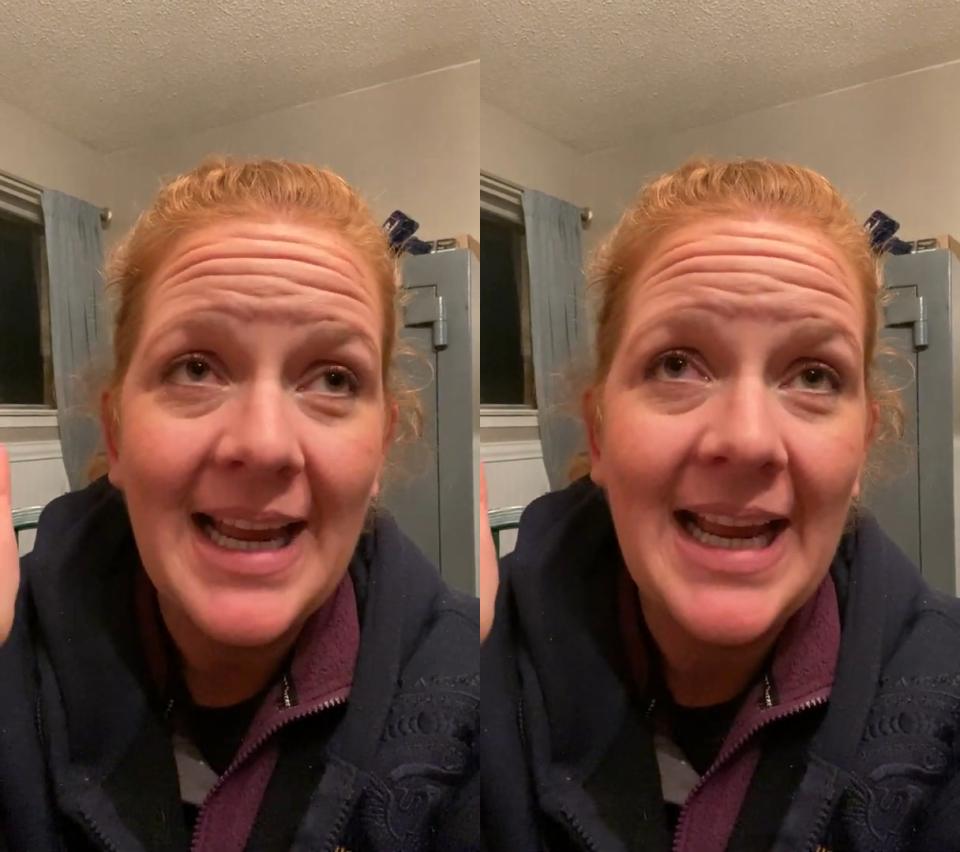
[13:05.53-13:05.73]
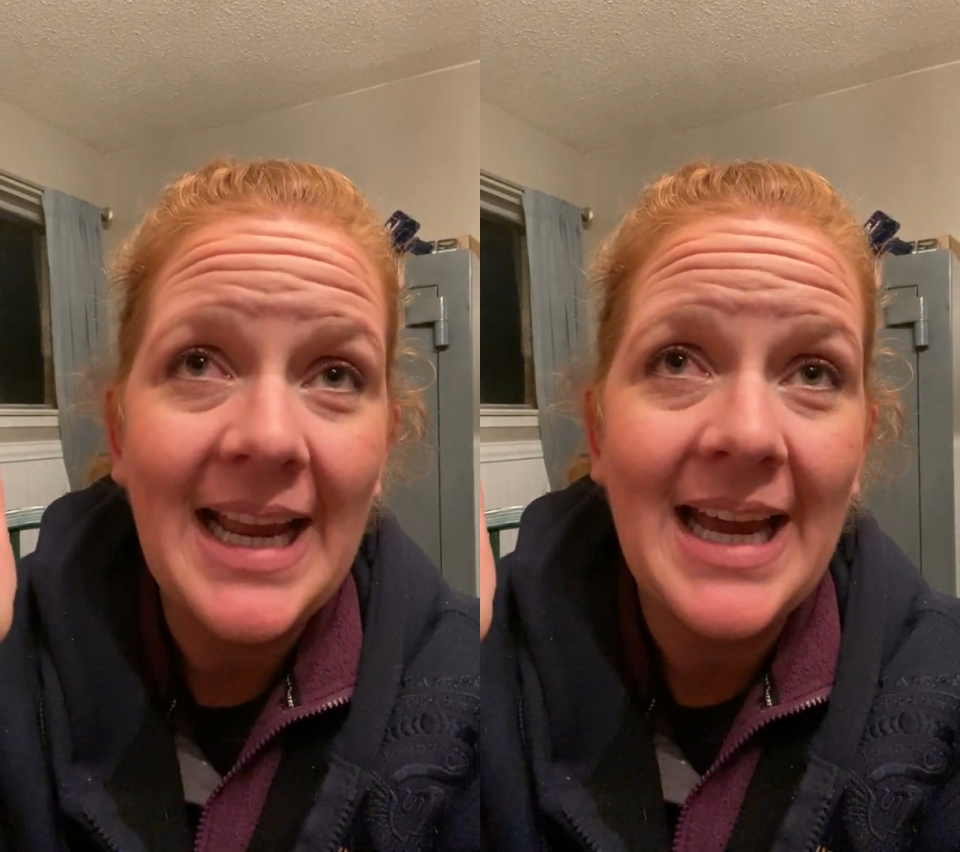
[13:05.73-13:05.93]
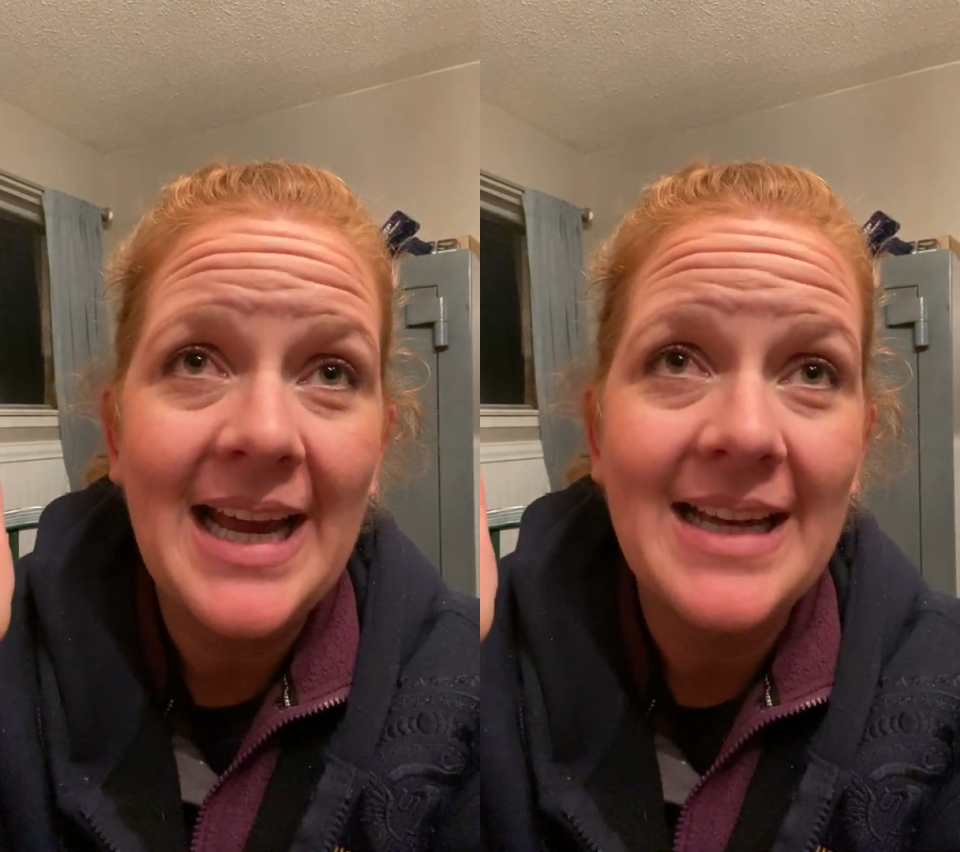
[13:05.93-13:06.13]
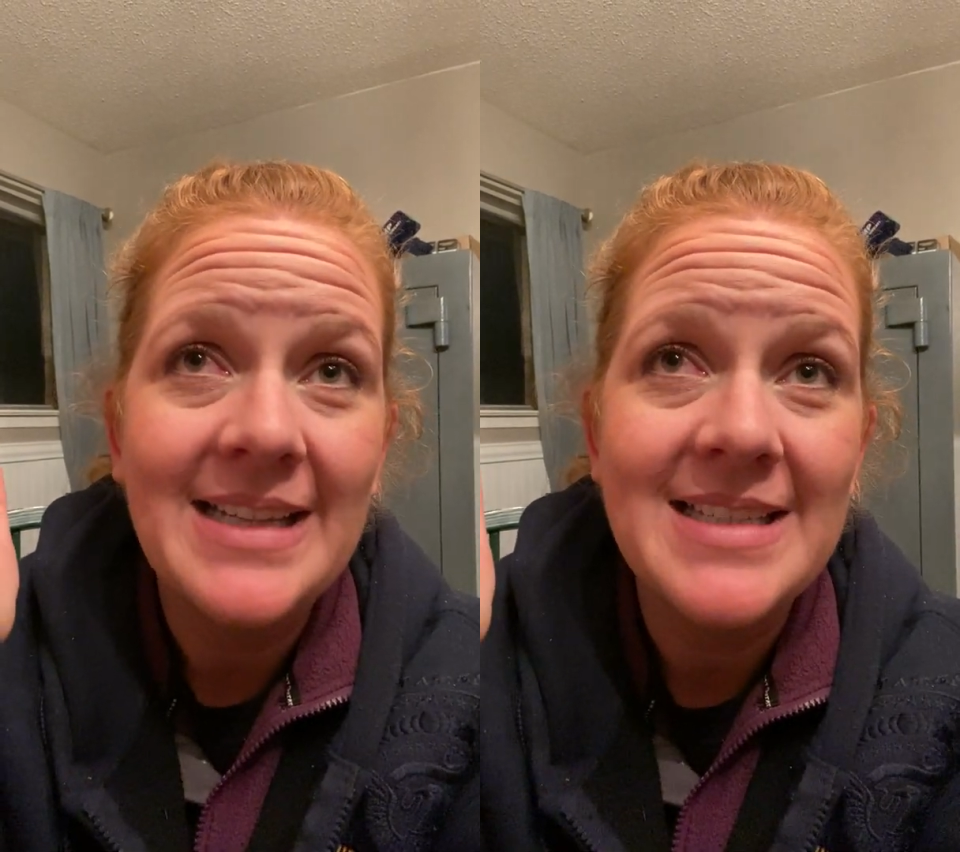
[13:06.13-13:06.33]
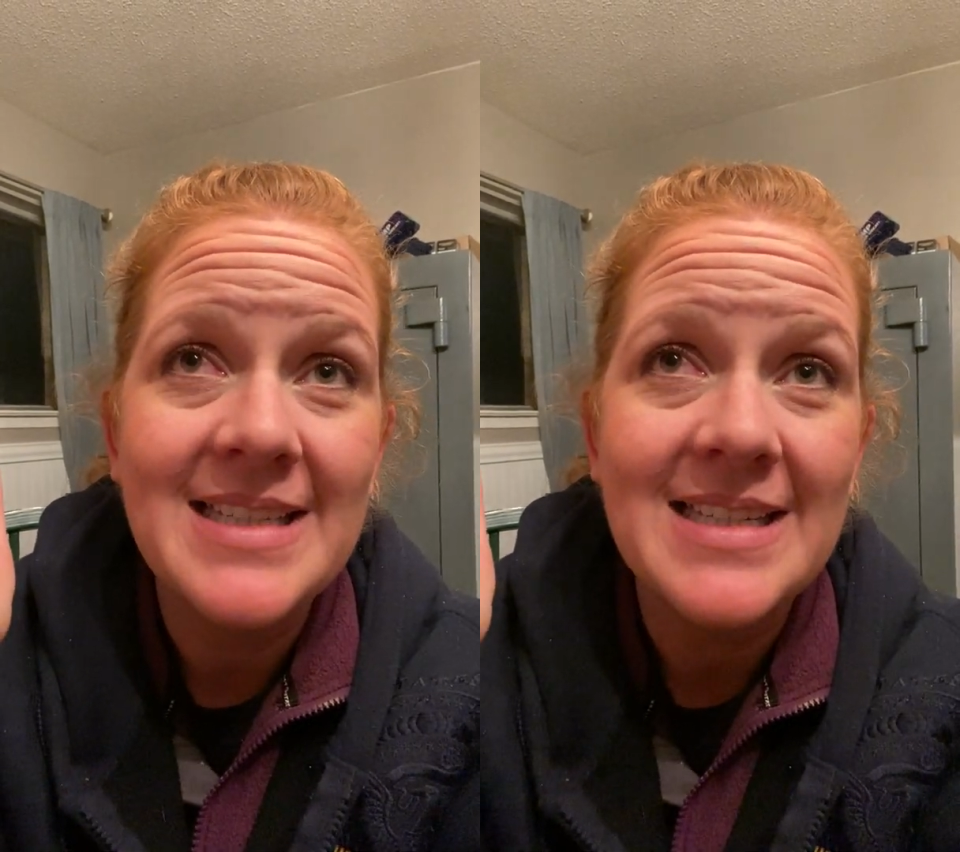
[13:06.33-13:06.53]

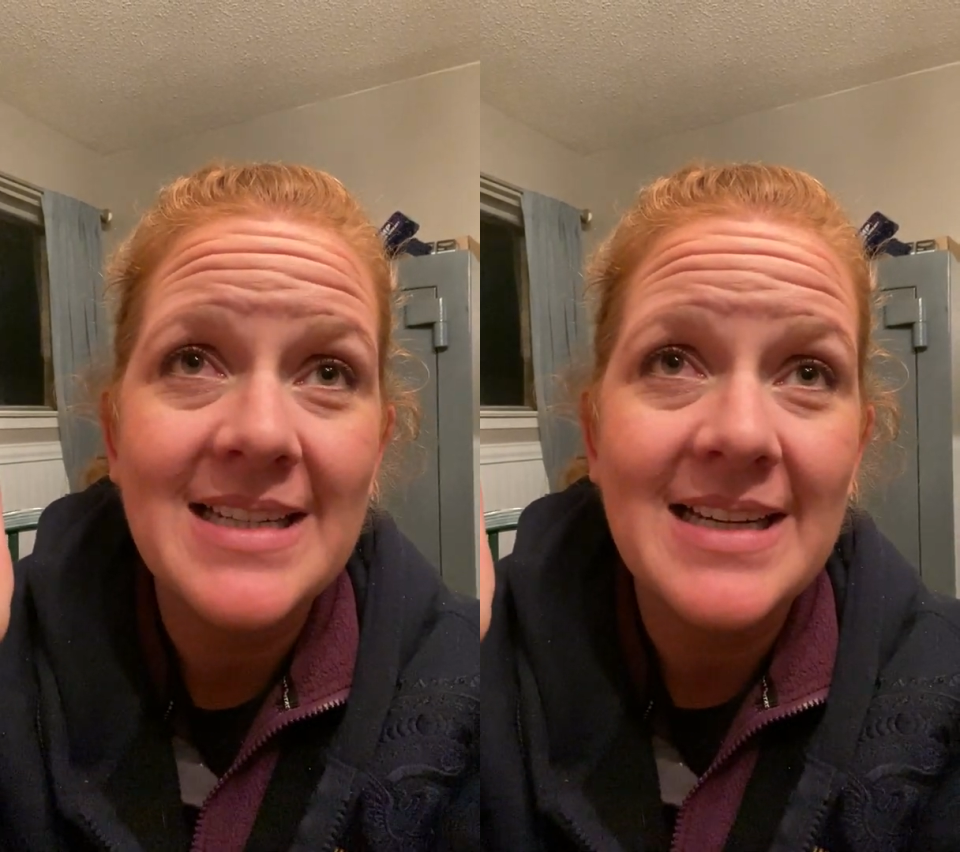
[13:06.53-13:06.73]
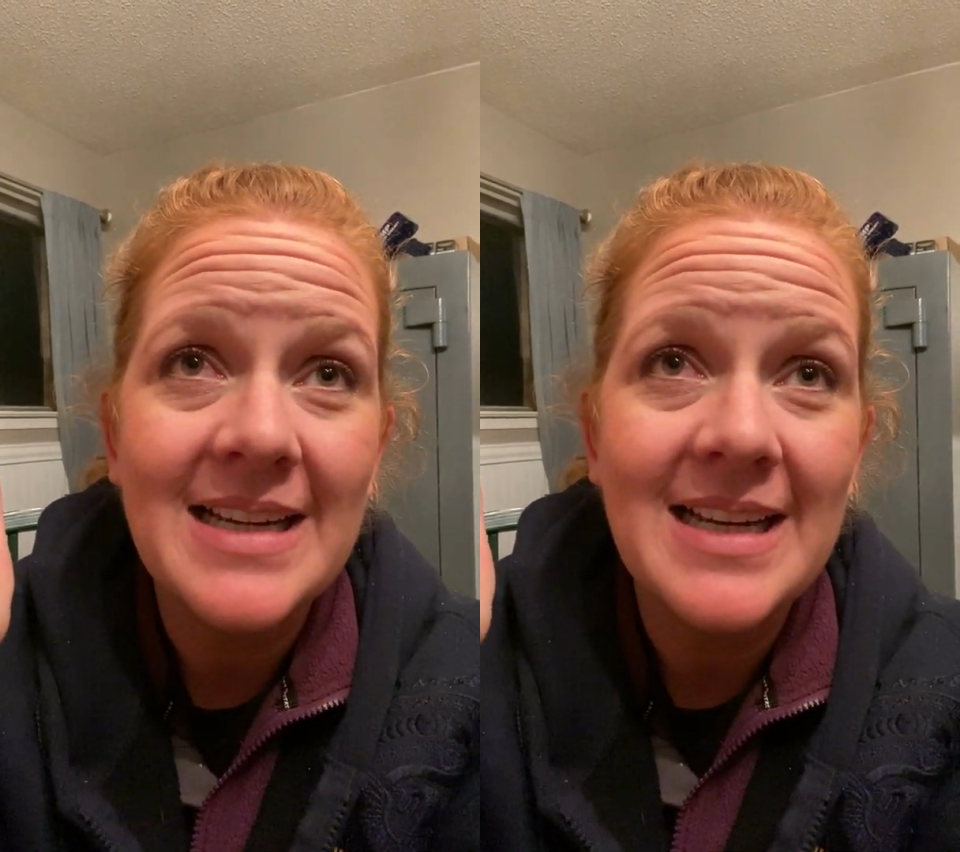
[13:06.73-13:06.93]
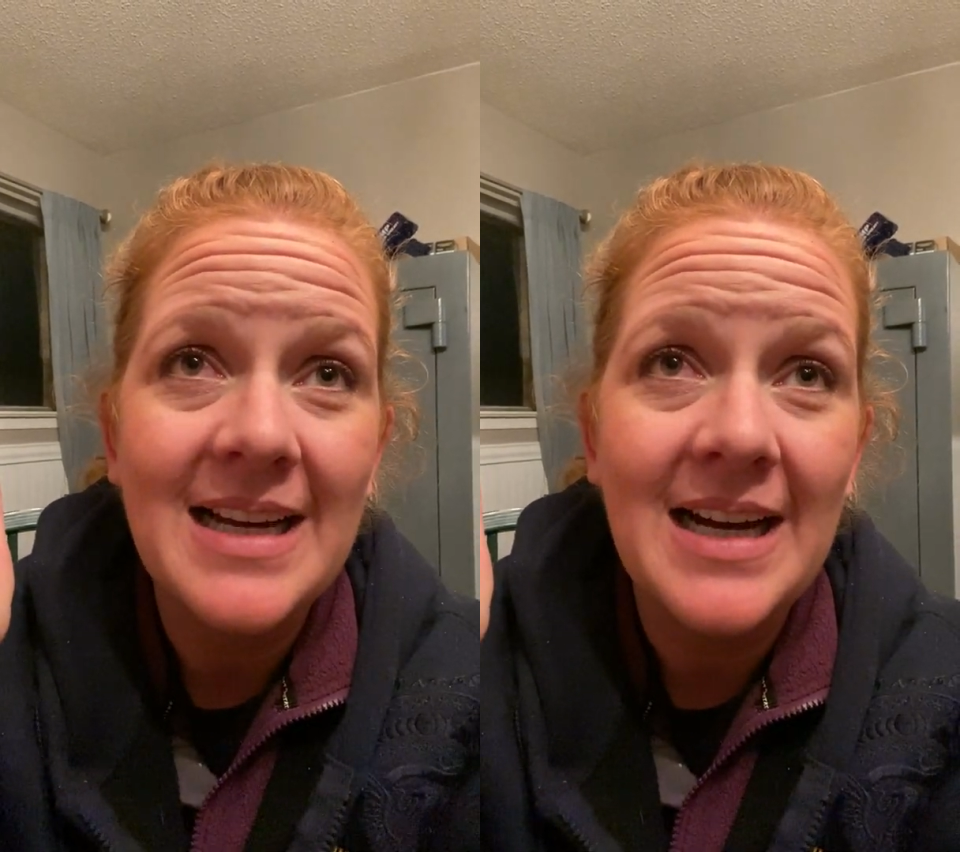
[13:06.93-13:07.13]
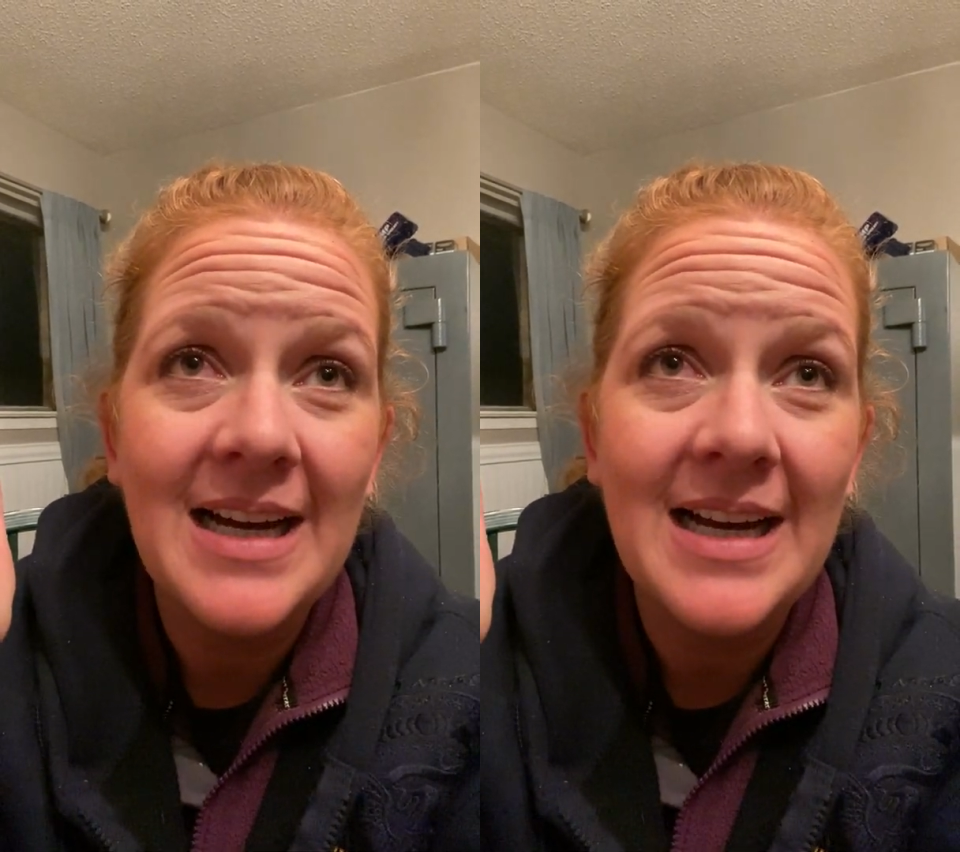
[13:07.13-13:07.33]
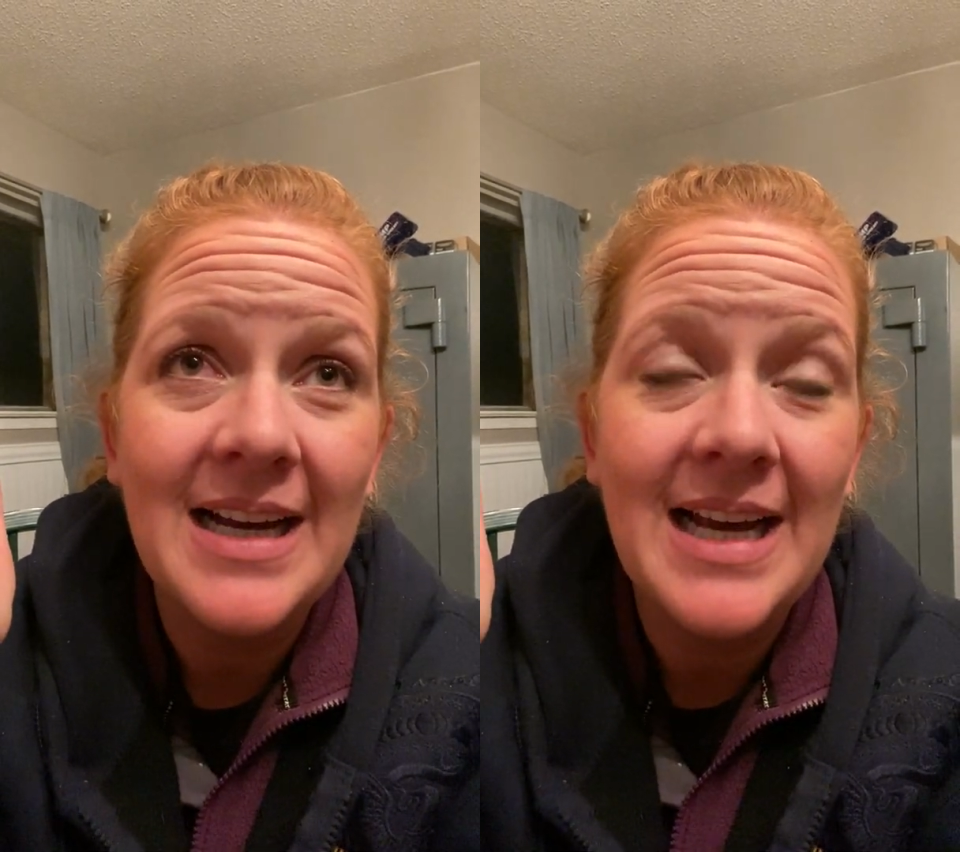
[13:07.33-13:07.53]
And
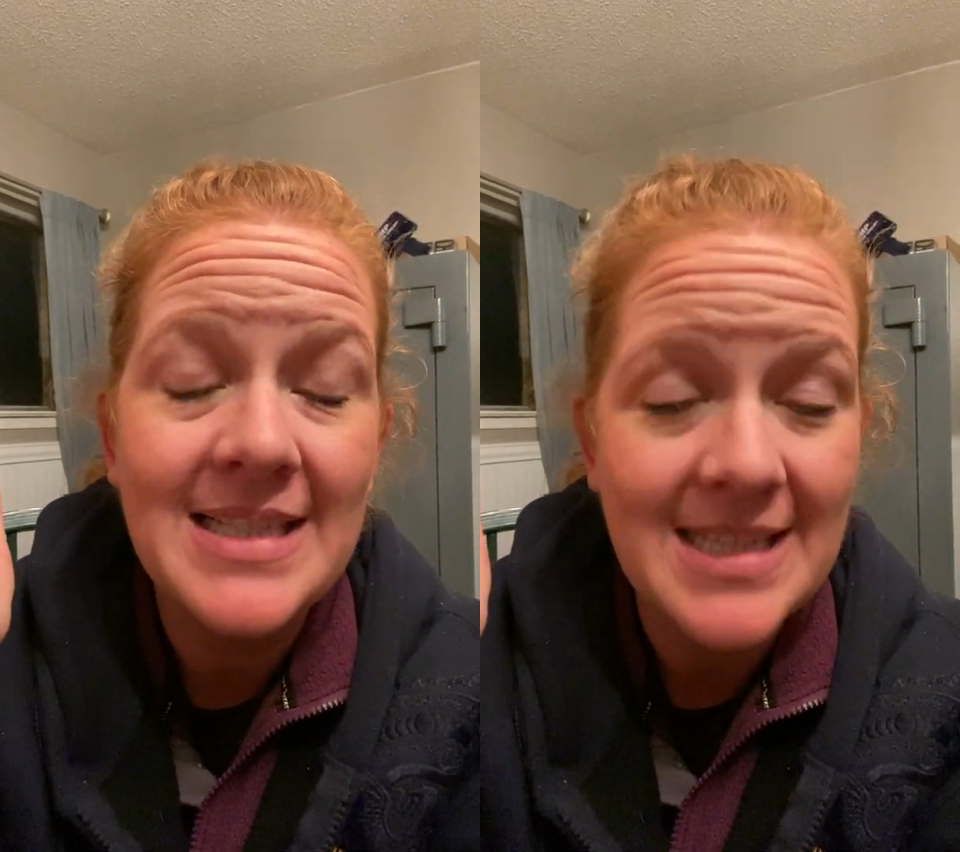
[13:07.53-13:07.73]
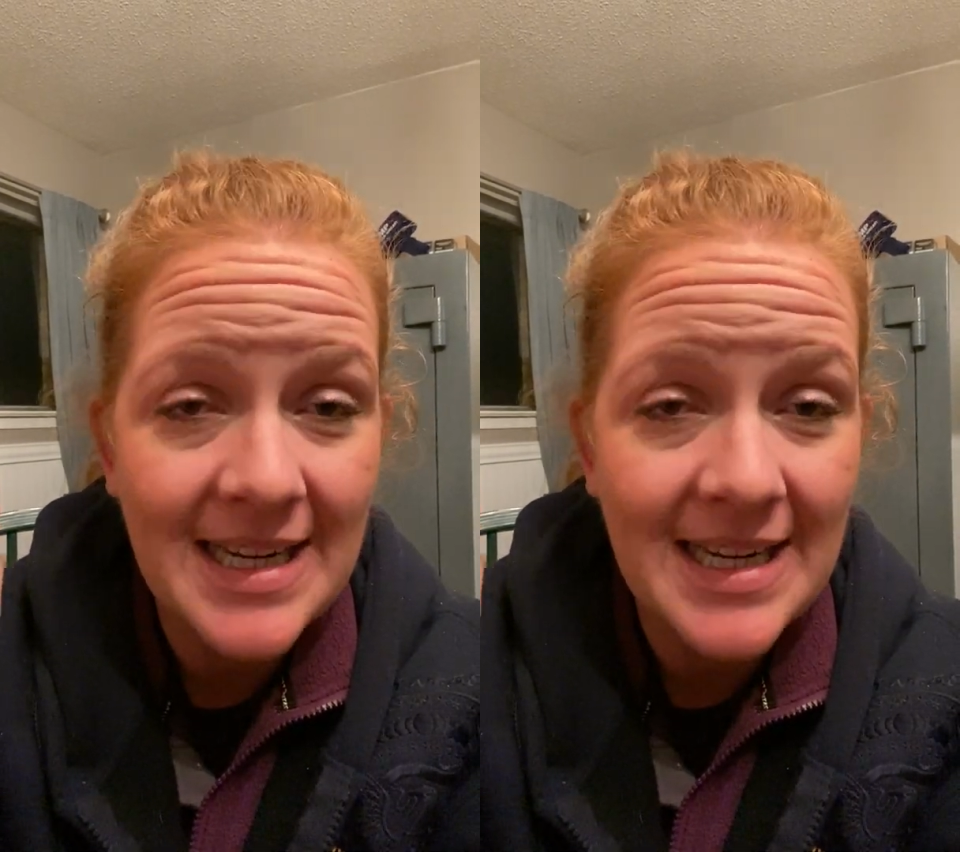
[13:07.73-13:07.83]
it's